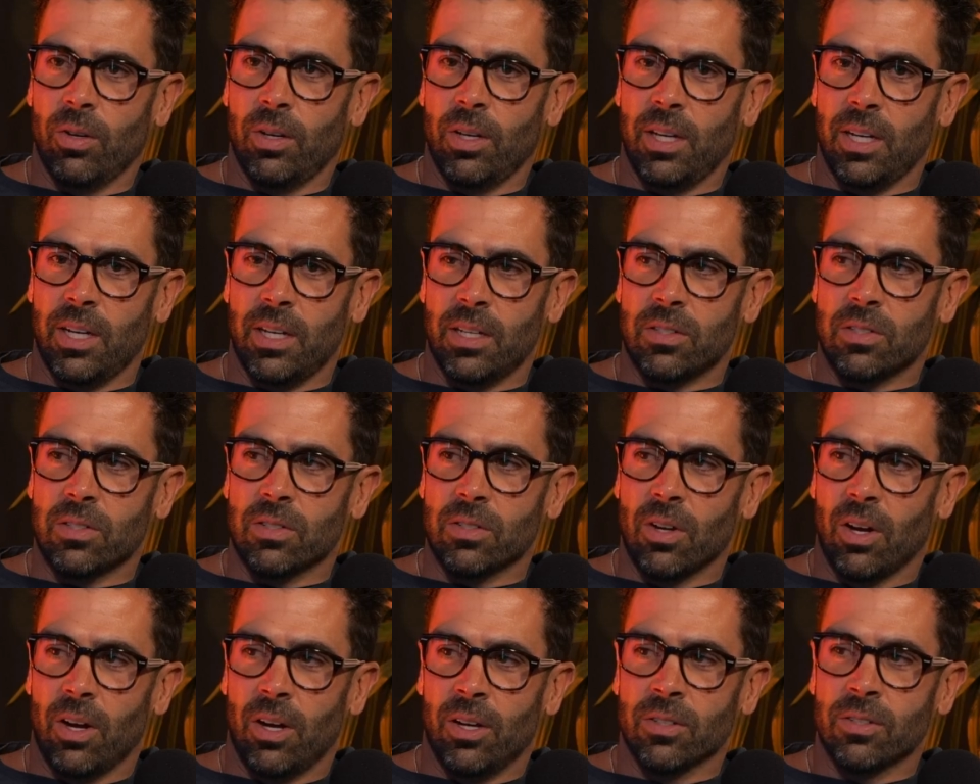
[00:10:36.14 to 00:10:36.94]

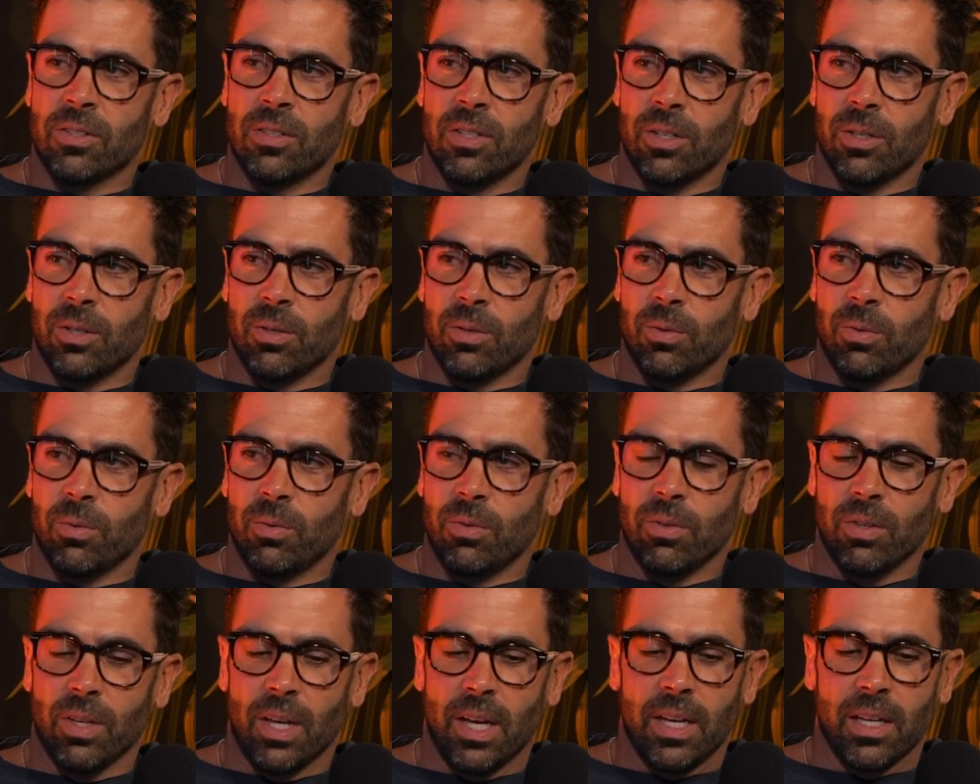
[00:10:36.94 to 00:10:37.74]
It's also
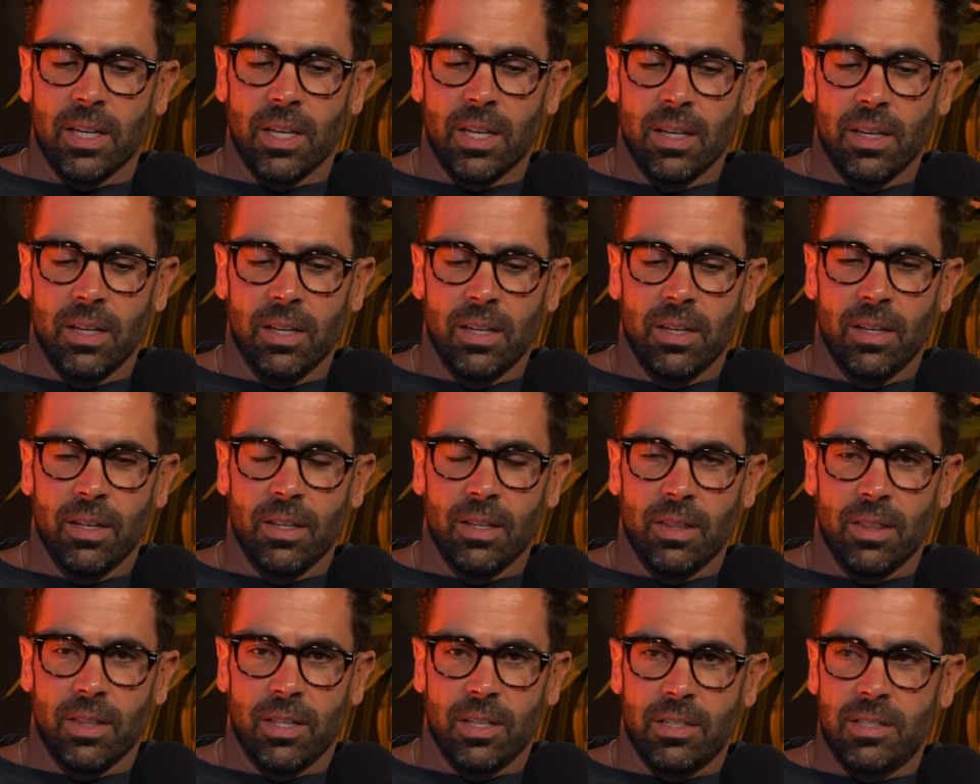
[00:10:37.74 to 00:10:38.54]
like
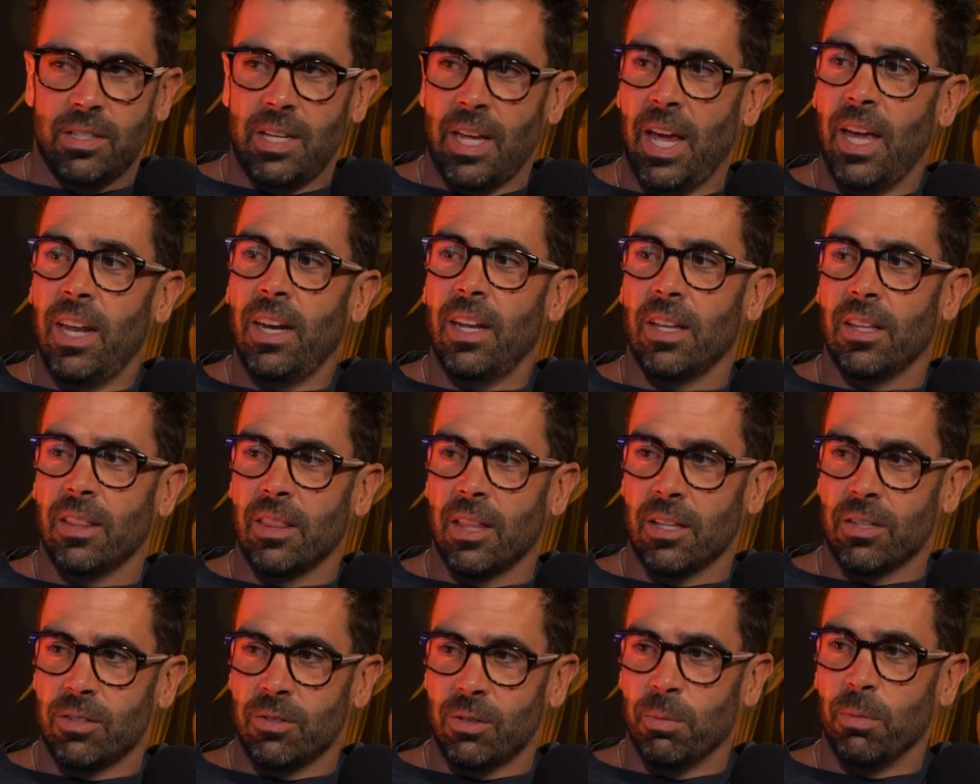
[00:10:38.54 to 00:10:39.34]
the tenant
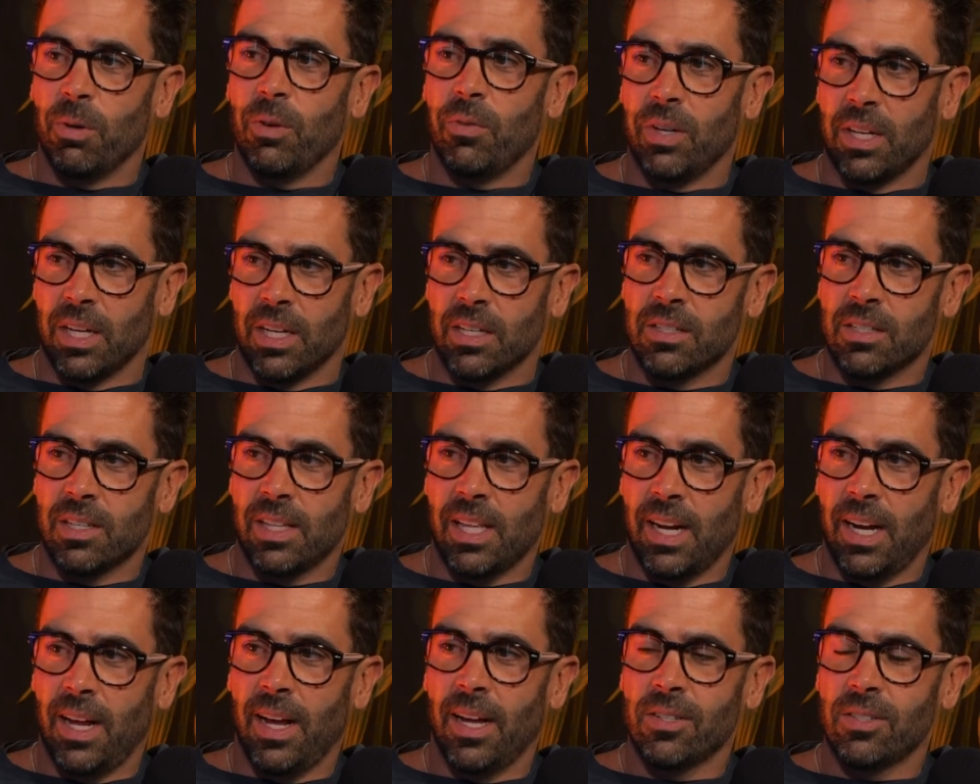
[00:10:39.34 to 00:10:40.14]
that you're moving into
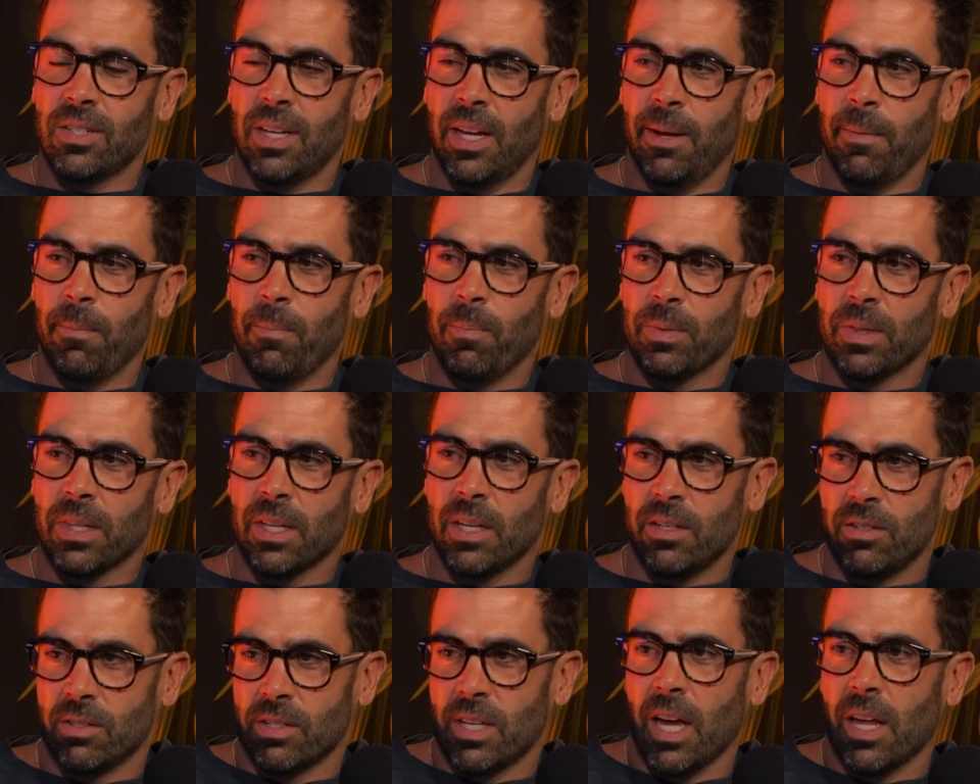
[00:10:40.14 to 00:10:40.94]
that asset
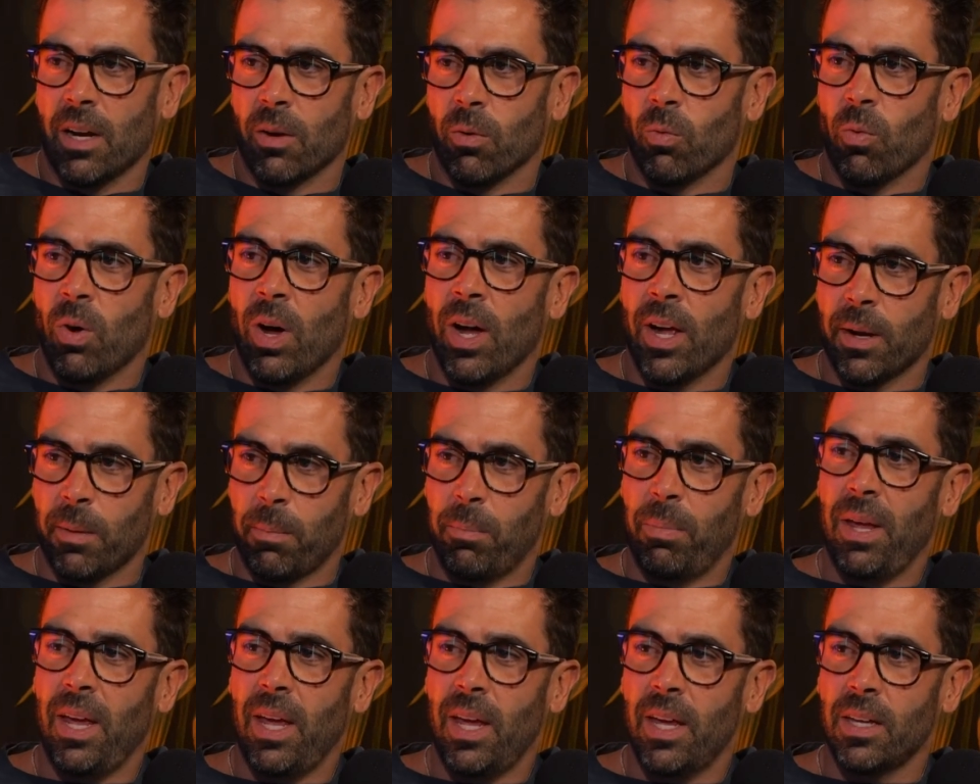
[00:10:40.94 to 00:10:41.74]
has got to want to
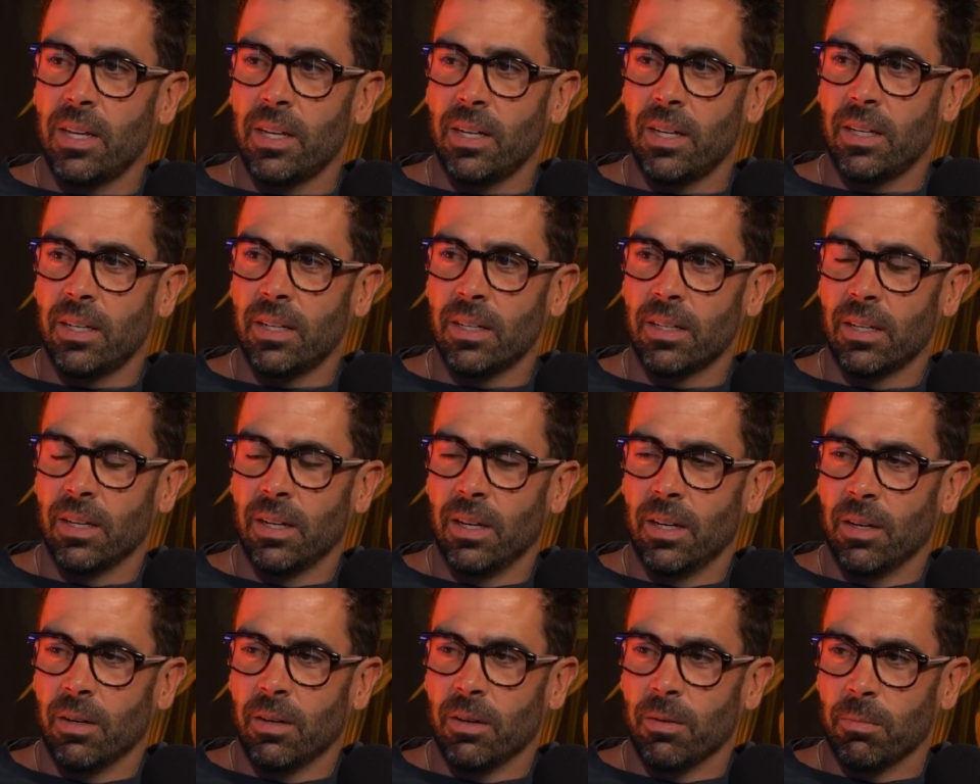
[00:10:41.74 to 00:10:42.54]
pay
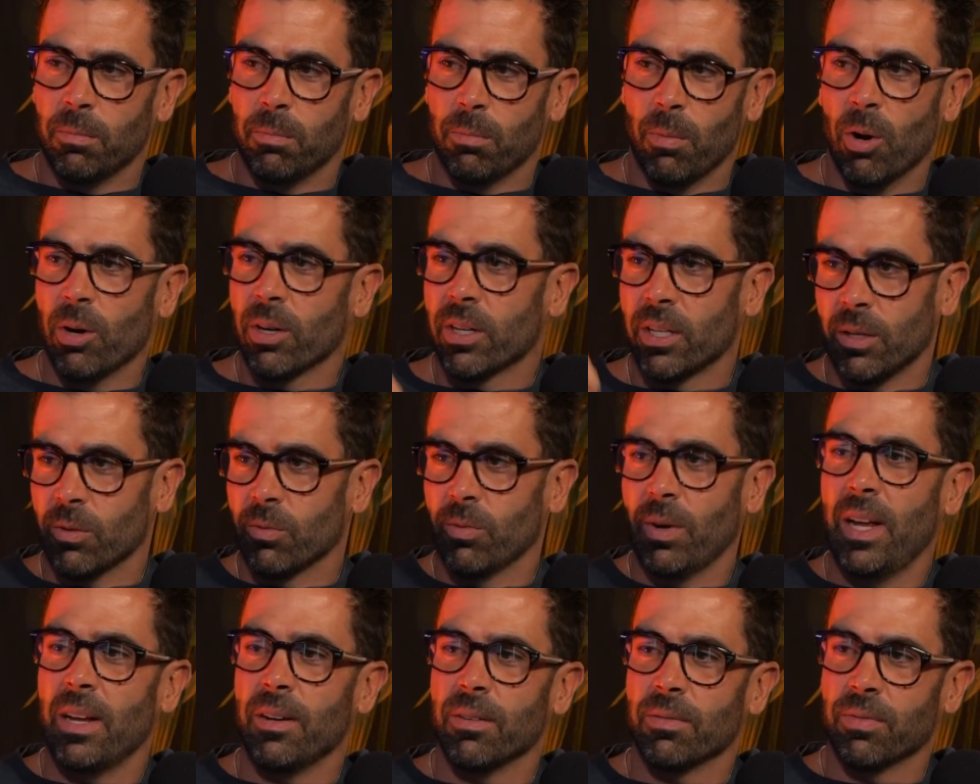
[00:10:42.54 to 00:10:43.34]
market
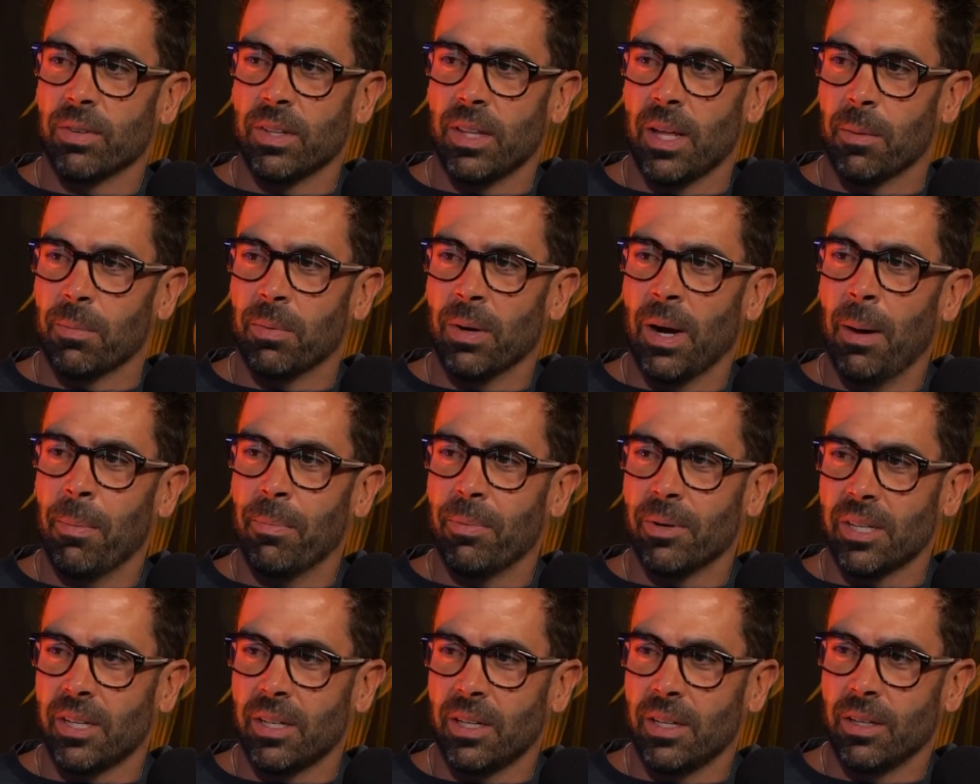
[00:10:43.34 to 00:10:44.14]
rent for that
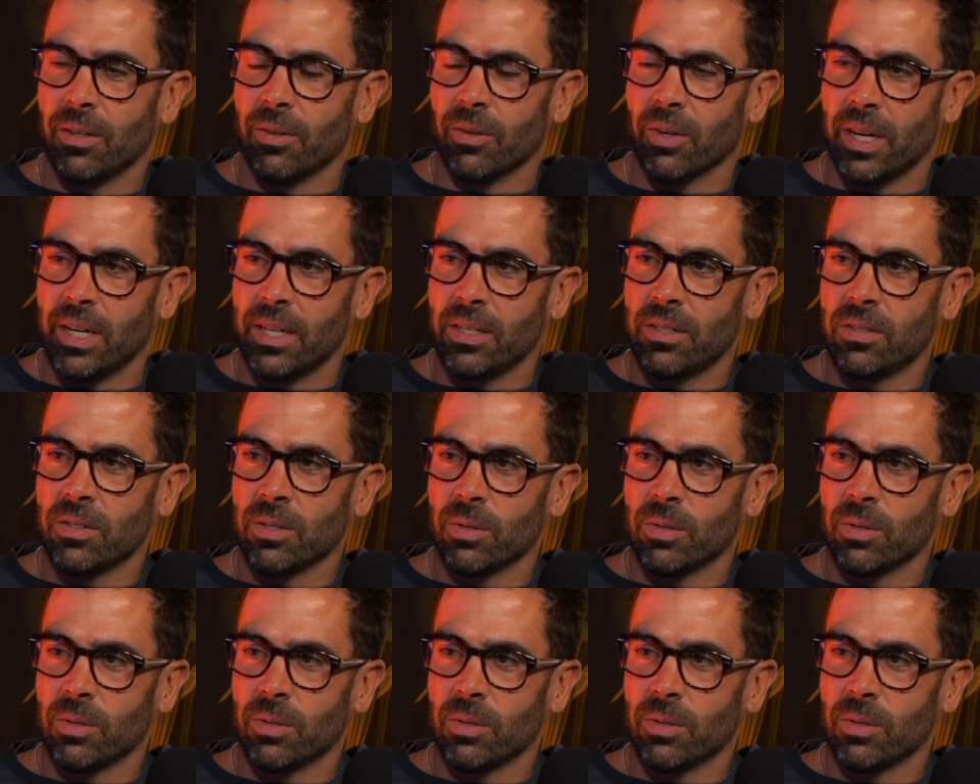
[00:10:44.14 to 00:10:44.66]
property, right?